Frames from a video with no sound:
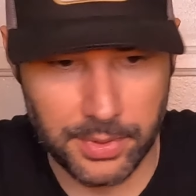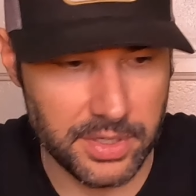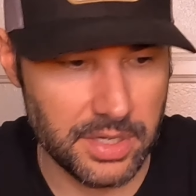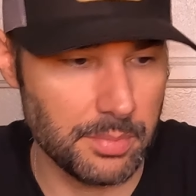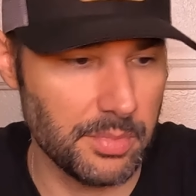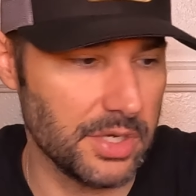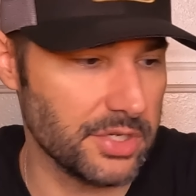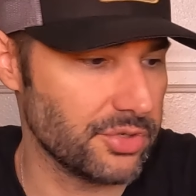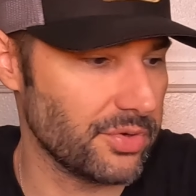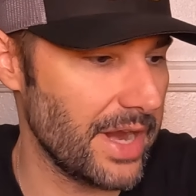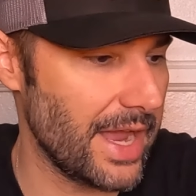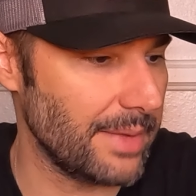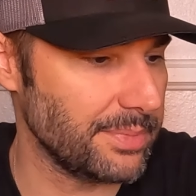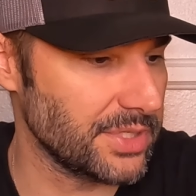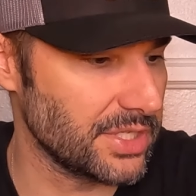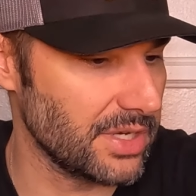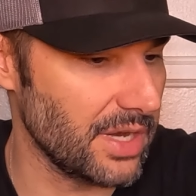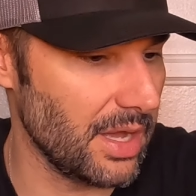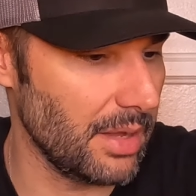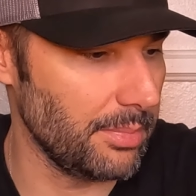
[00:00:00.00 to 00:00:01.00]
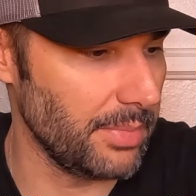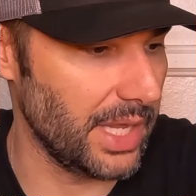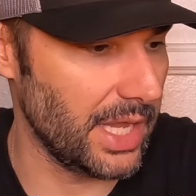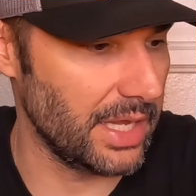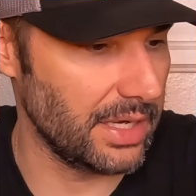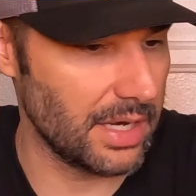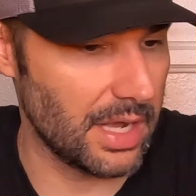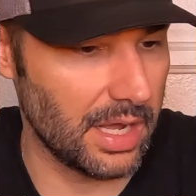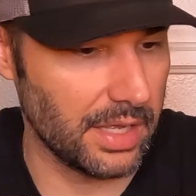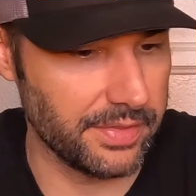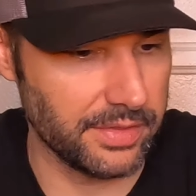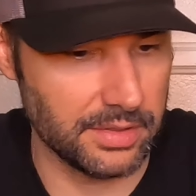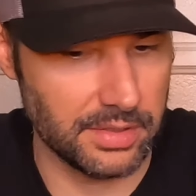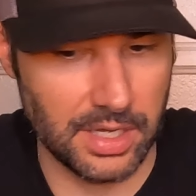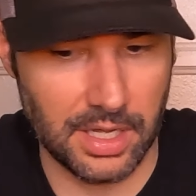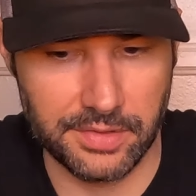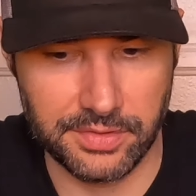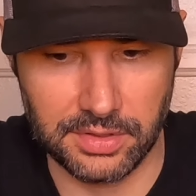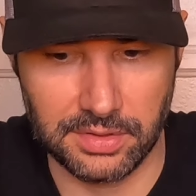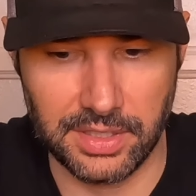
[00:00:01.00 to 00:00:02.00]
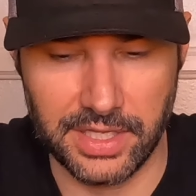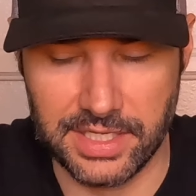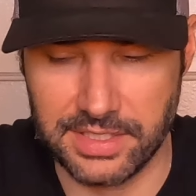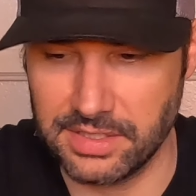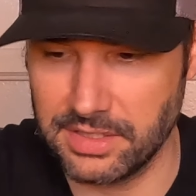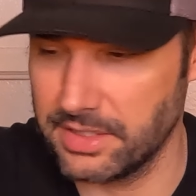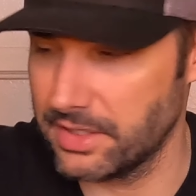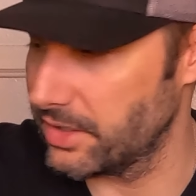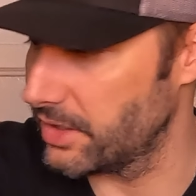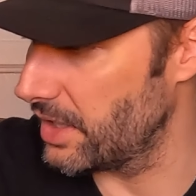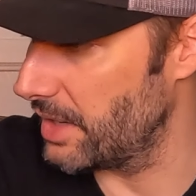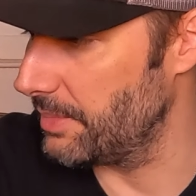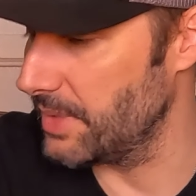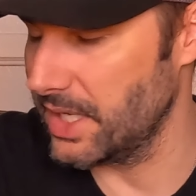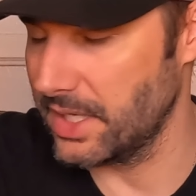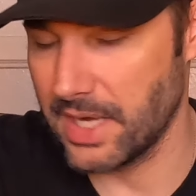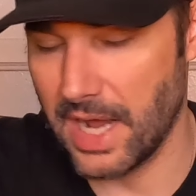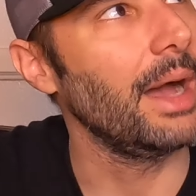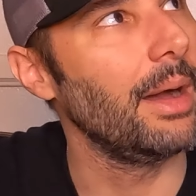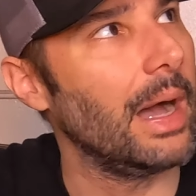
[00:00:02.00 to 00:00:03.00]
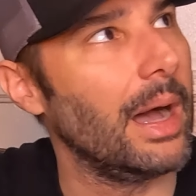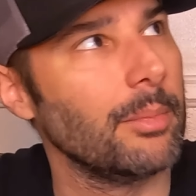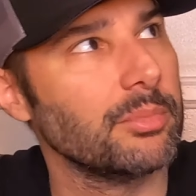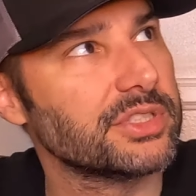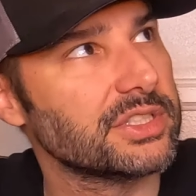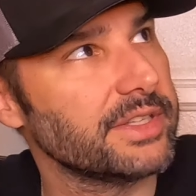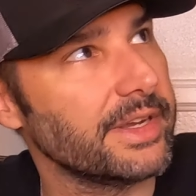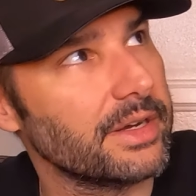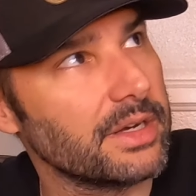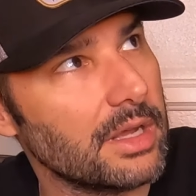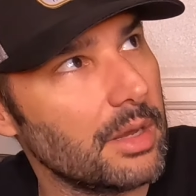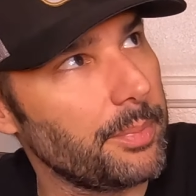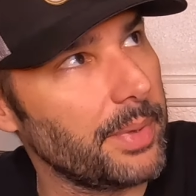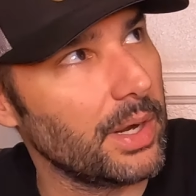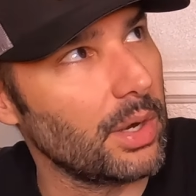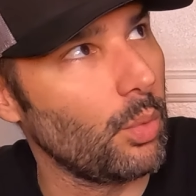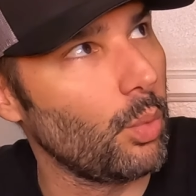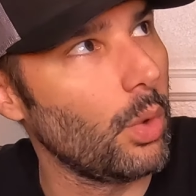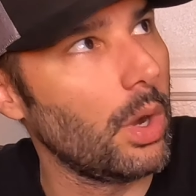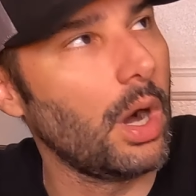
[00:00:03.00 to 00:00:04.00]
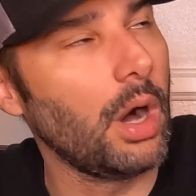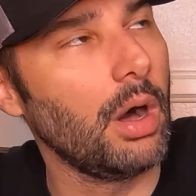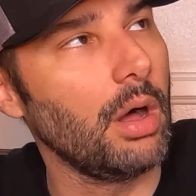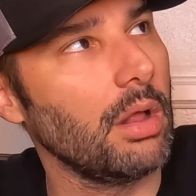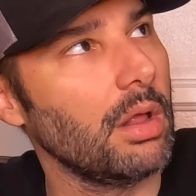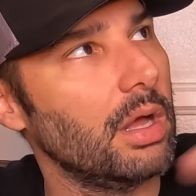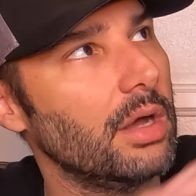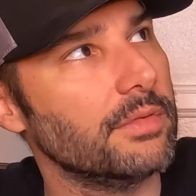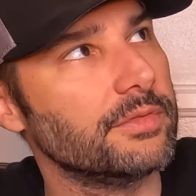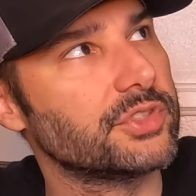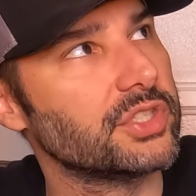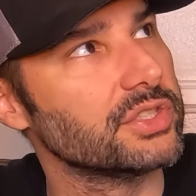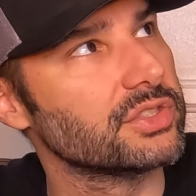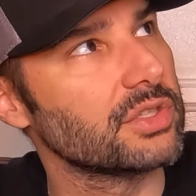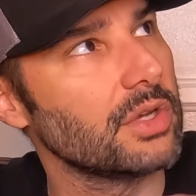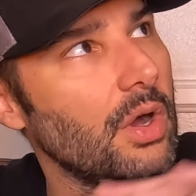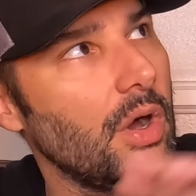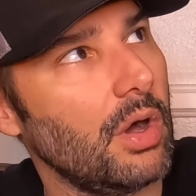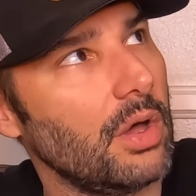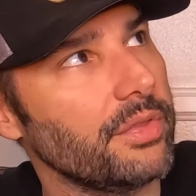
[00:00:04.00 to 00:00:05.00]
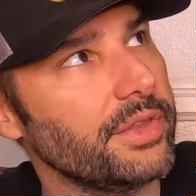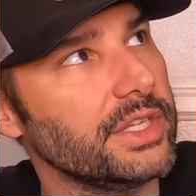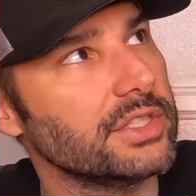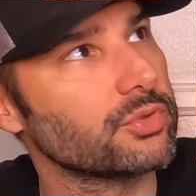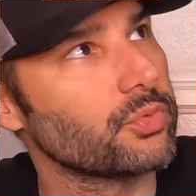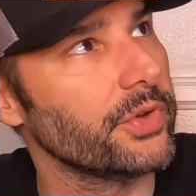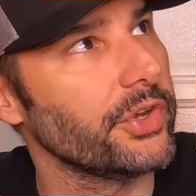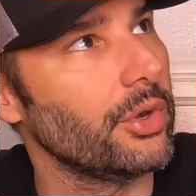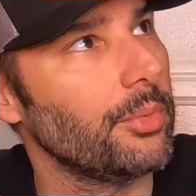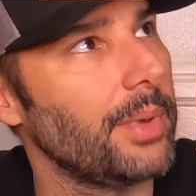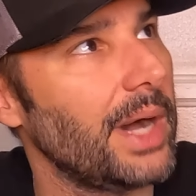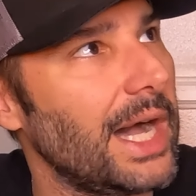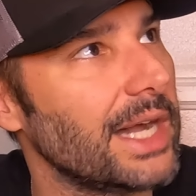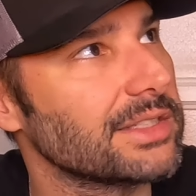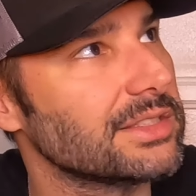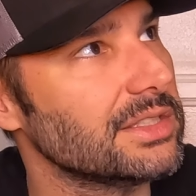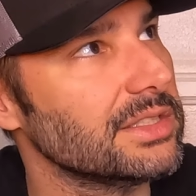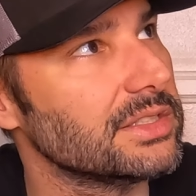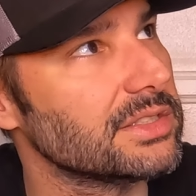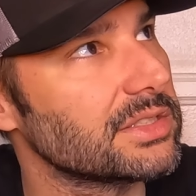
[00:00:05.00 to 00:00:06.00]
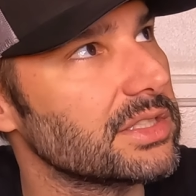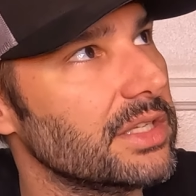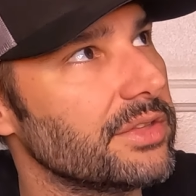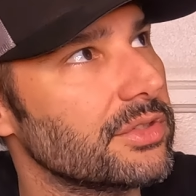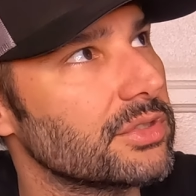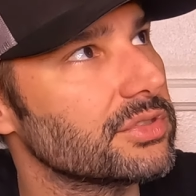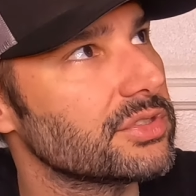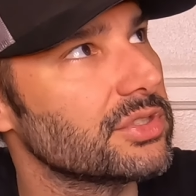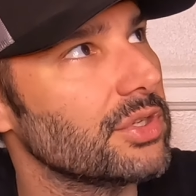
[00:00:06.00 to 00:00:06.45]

pretty much wraps it up, man, on the list here. I mean, I'm staring up at a wall of just all these reel boxes, and there's